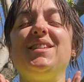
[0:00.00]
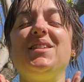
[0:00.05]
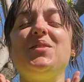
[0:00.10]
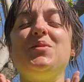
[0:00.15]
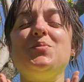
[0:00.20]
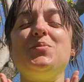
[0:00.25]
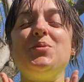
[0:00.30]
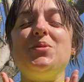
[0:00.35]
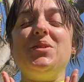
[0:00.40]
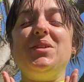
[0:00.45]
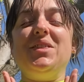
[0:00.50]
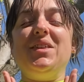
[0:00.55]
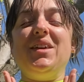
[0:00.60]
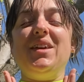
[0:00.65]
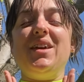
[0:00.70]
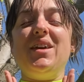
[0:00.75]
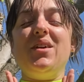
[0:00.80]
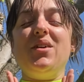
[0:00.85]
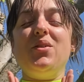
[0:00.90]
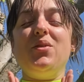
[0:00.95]
and breathing
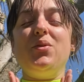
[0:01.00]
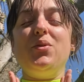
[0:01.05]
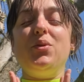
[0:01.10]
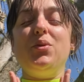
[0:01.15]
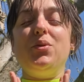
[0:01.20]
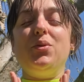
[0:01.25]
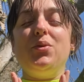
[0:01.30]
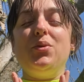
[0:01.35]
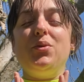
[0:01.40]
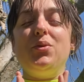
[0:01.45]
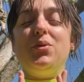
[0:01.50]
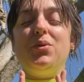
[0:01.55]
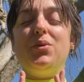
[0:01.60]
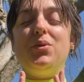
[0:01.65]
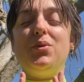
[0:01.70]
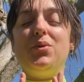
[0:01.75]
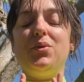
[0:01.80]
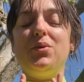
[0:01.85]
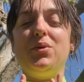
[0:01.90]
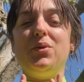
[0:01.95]
out
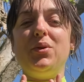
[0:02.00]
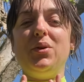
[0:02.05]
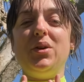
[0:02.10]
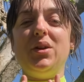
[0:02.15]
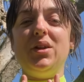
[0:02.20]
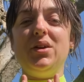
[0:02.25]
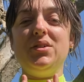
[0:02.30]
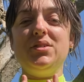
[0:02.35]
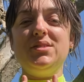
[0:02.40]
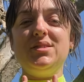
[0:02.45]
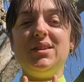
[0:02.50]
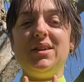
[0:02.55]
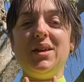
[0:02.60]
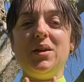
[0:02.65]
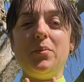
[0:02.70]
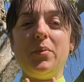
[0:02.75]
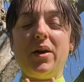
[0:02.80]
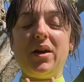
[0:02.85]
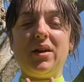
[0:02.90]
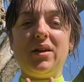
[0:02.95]
and closing
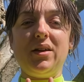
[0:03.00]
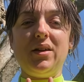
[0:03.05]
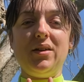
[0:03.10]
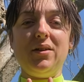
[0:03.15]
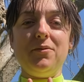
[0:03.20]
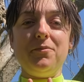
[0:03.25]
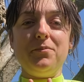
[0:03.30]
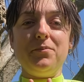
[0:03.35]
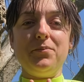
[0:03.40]
it back in.